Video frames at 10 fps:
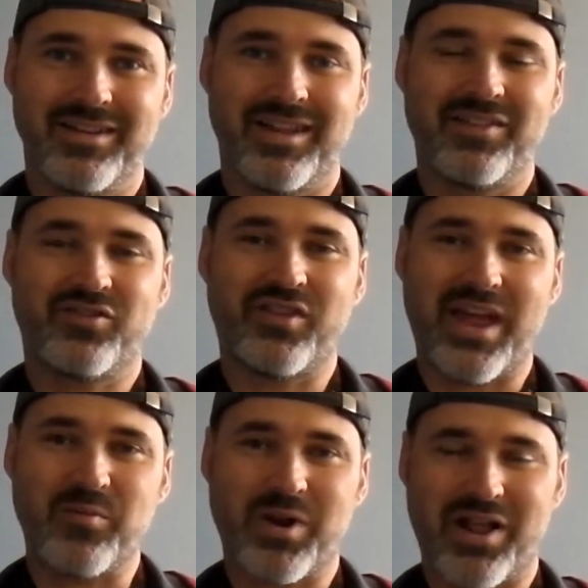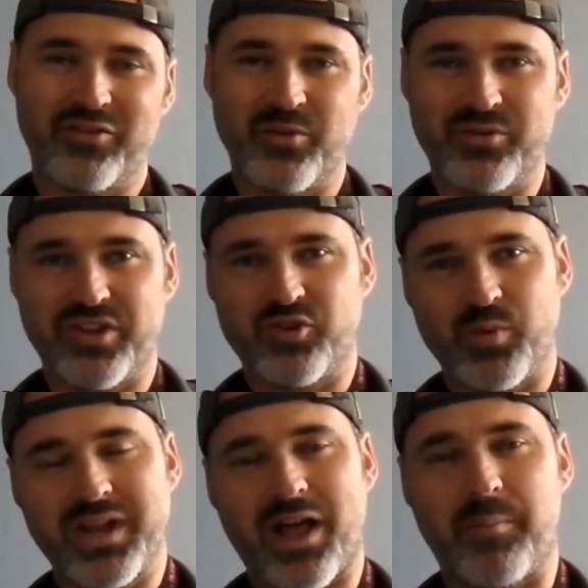Instead, what I'll do is each
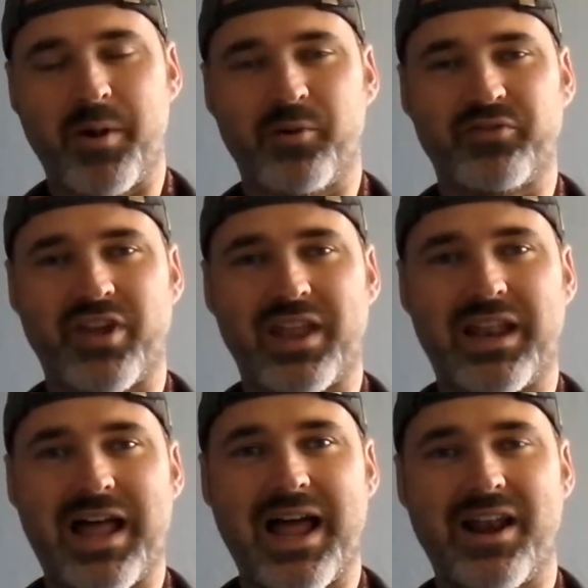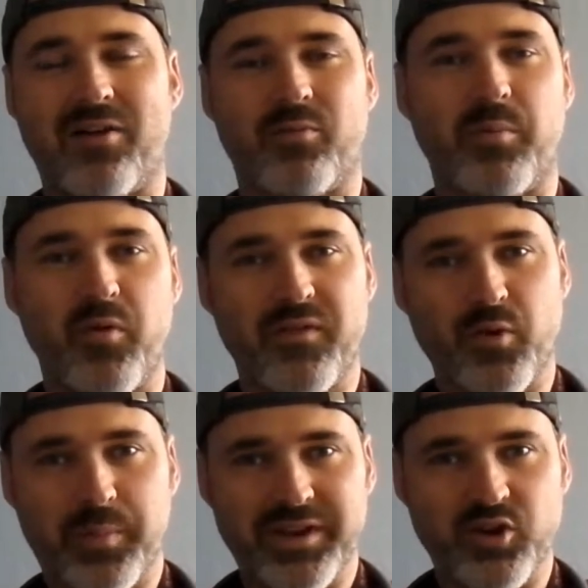week I'll post online what movie
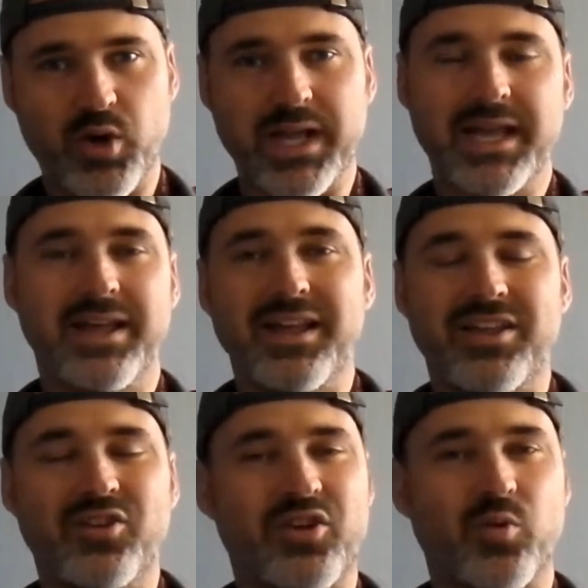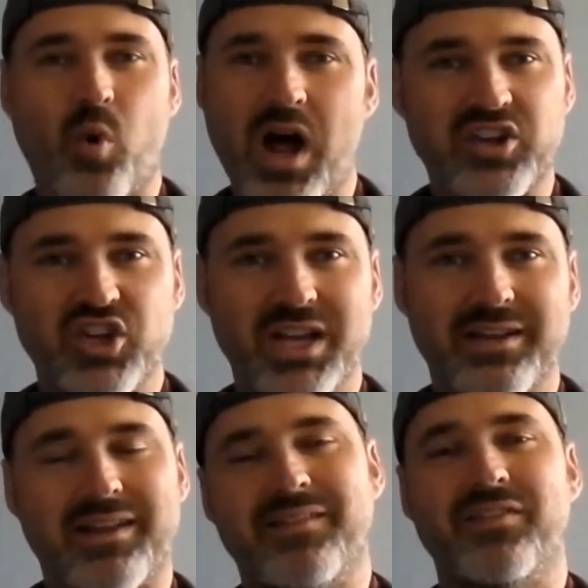we'll be doing. You can watch it
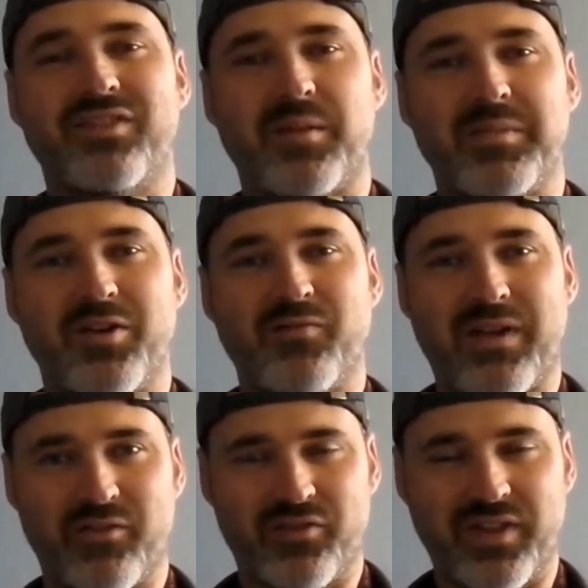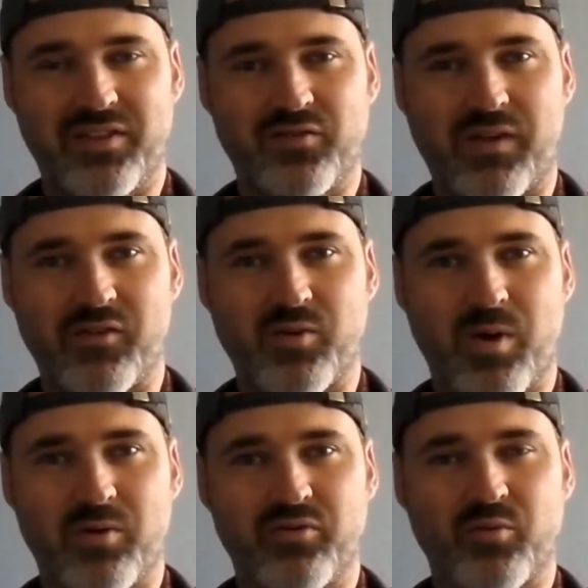and then send me your favorite scenes, favorite
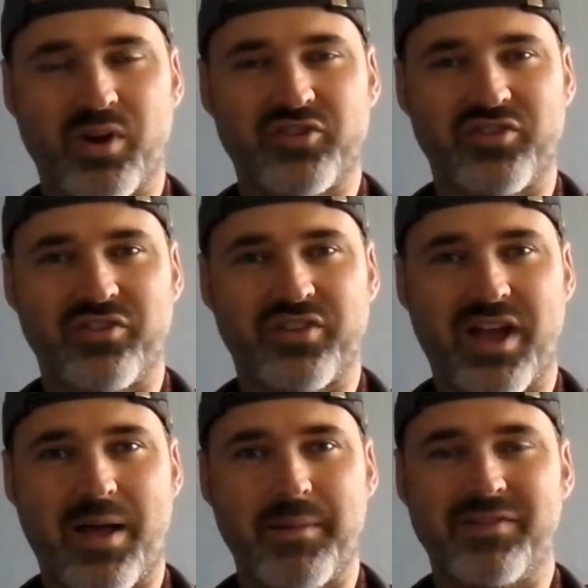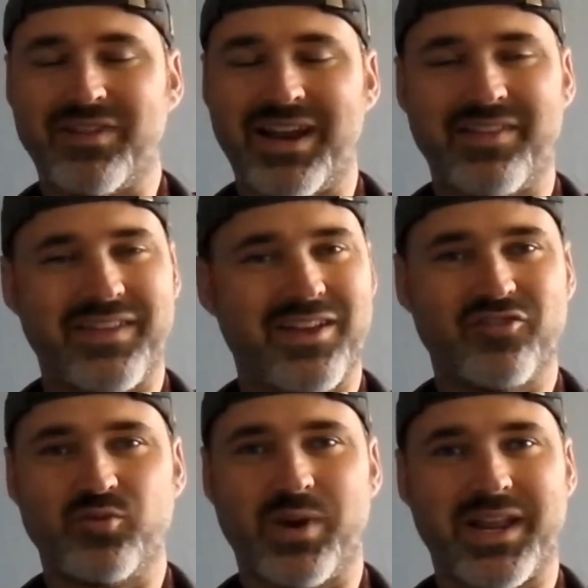quotes, questions, comments, and anything
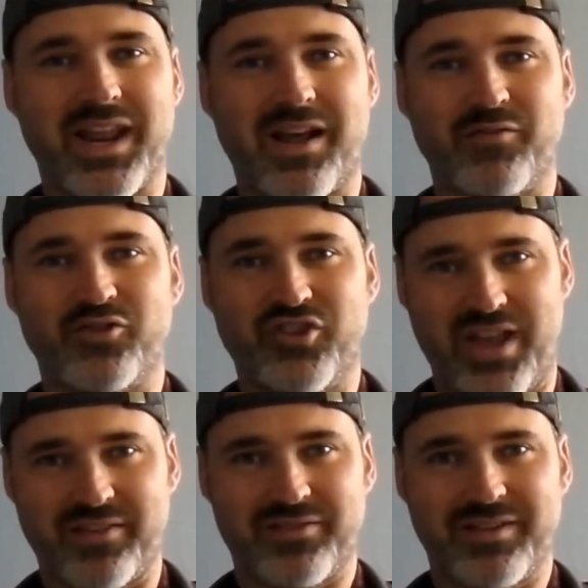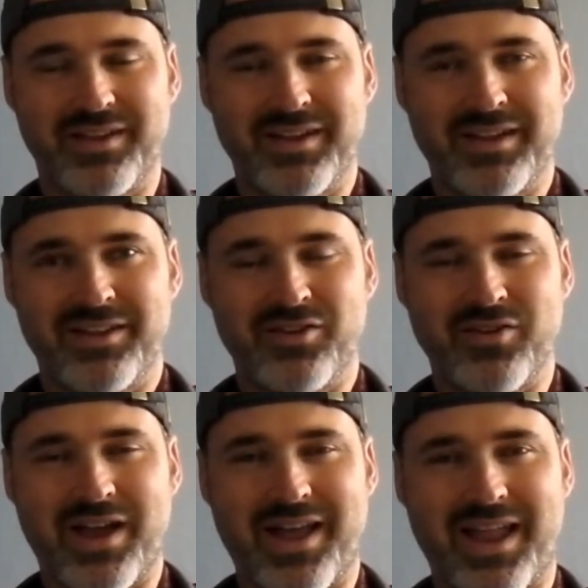else you want to get off your chest. You can
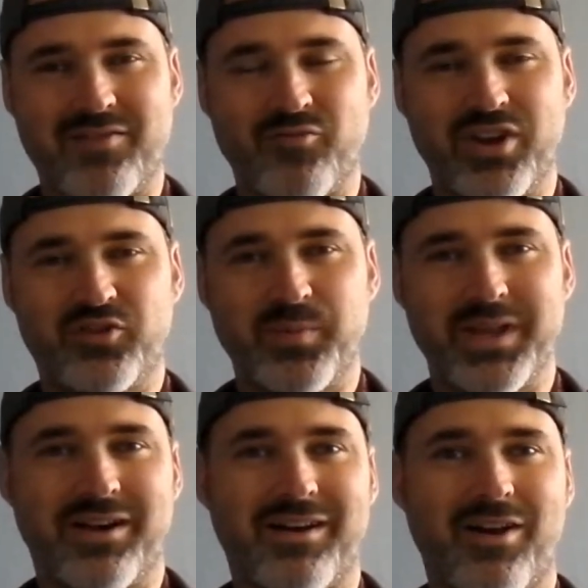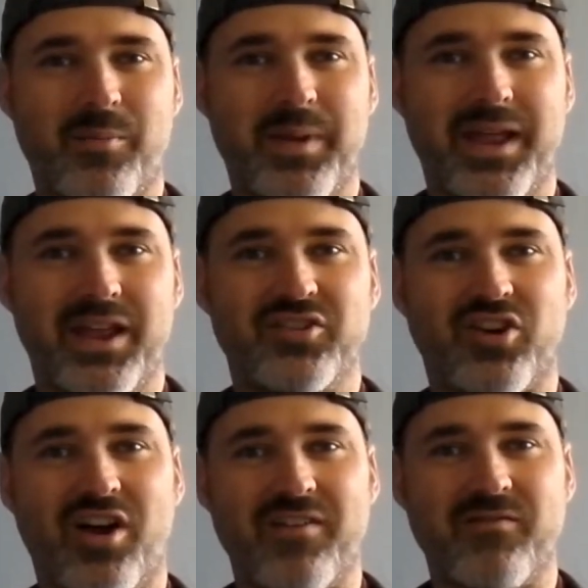go ahead and reach me on our page
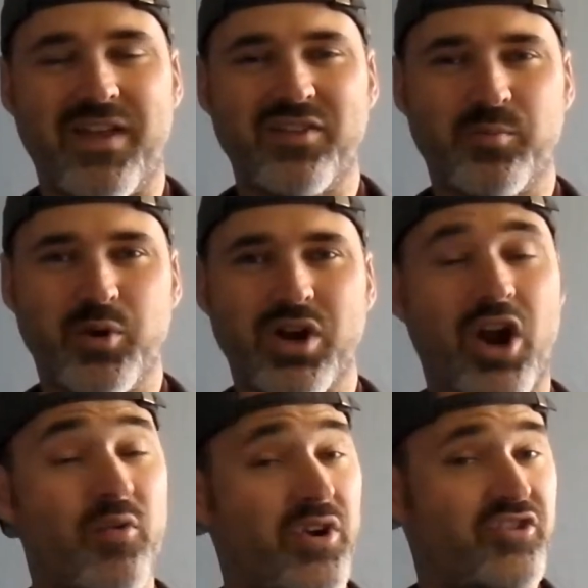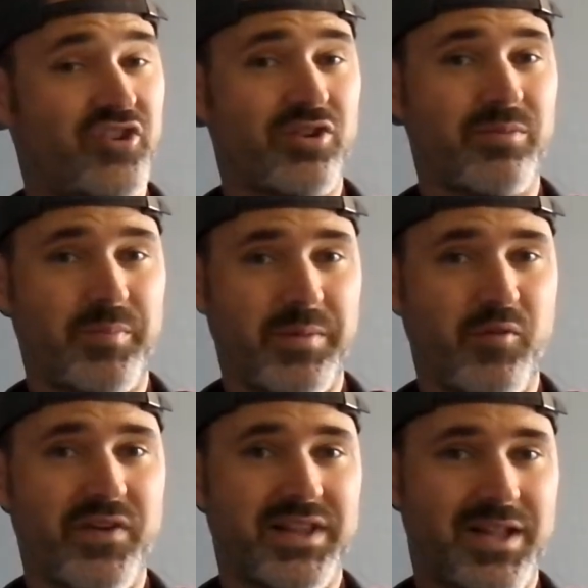on Facebook, Original B
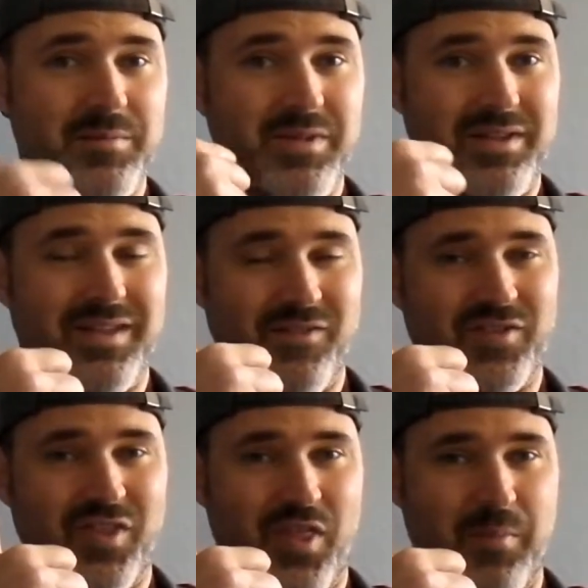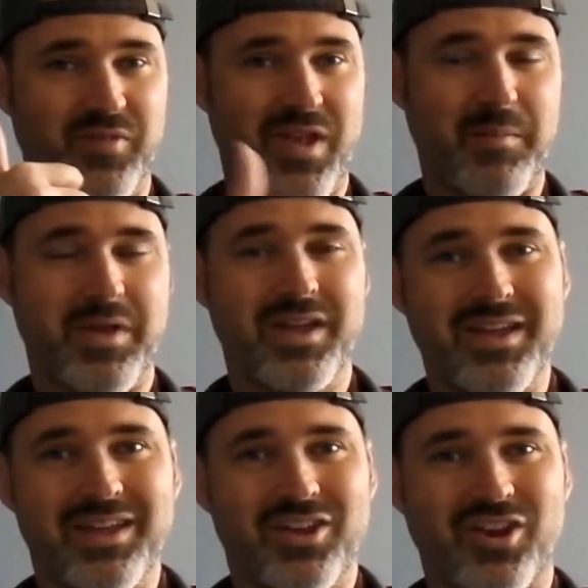Movie Club. Give us the thumbs up.
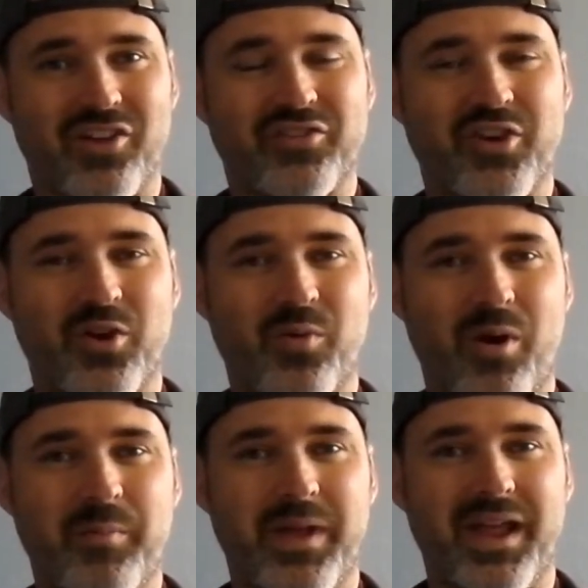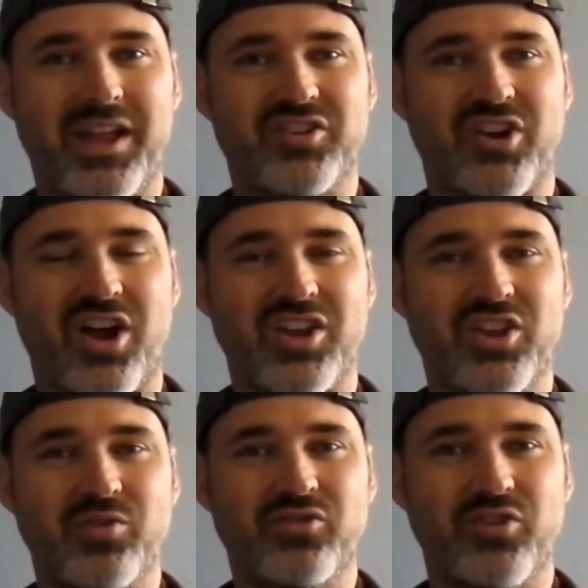You can also go to our page on
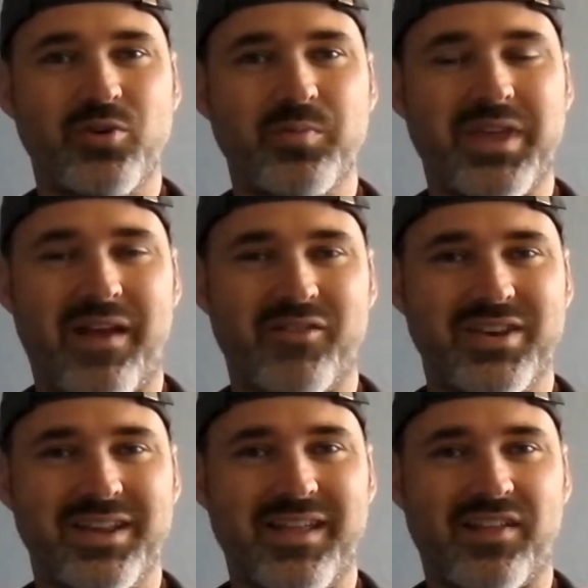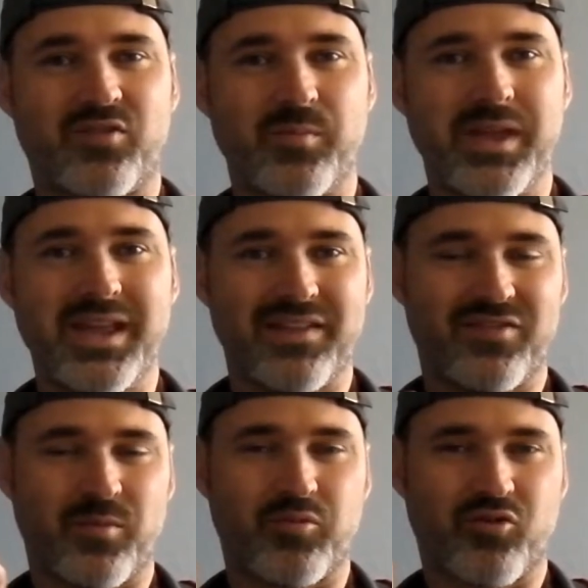YouTube, Kevin D, that's me. Hit
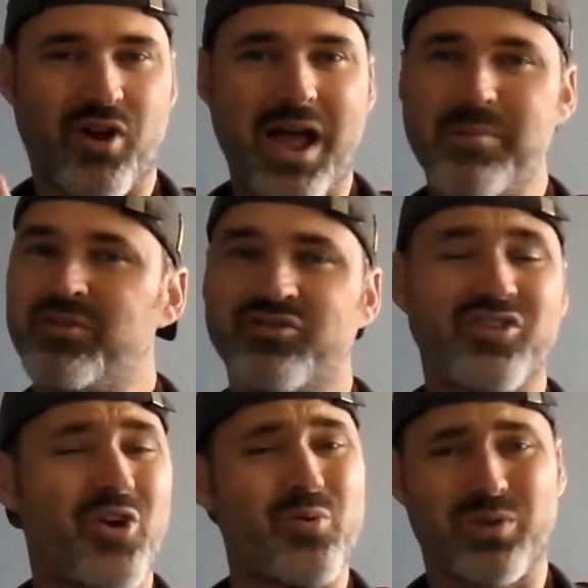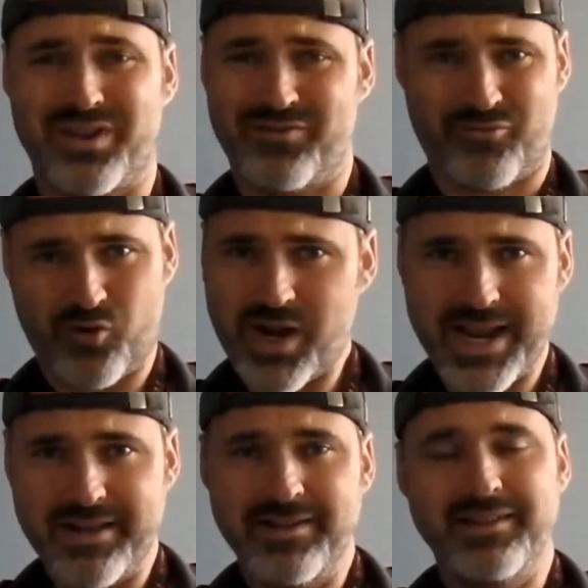subscribe. It's totally free.